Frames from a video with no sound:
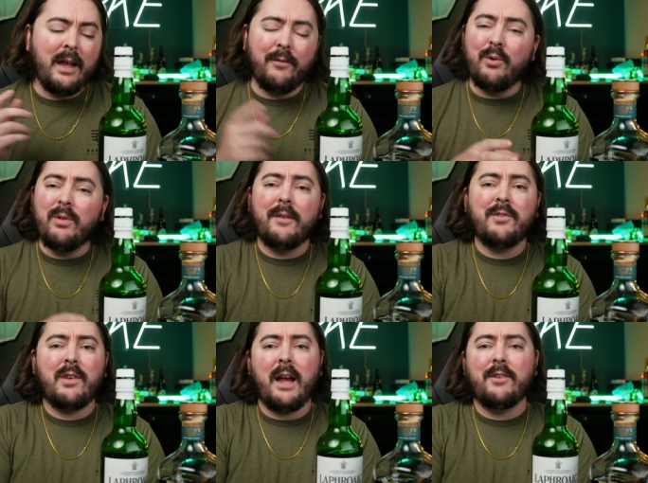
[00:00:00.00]
If you love
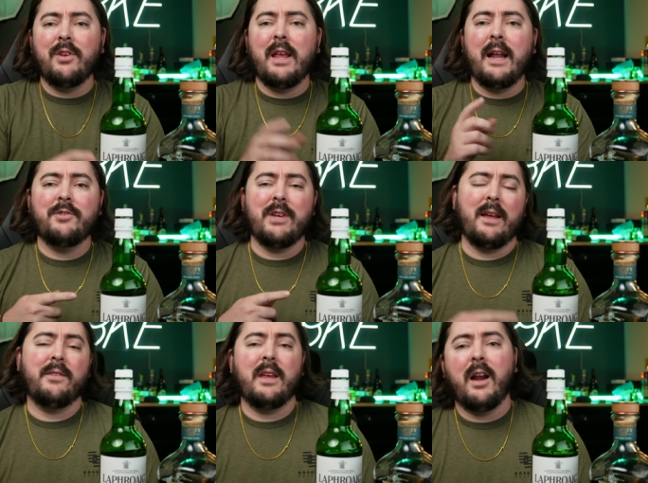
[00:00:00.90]
scotch, you gotta
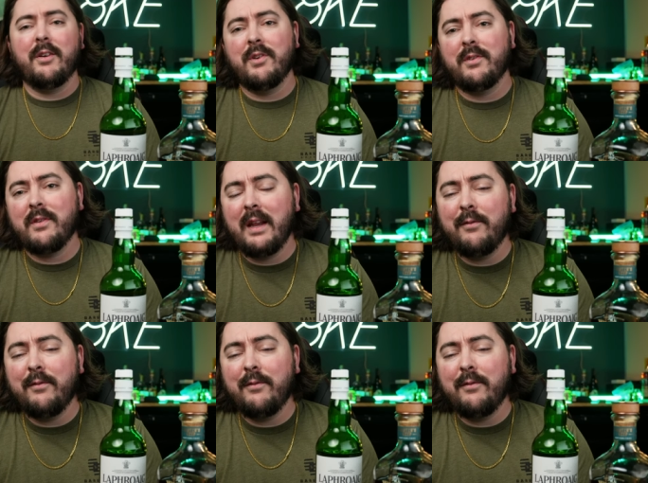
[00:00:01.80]
check out the Cairdeas.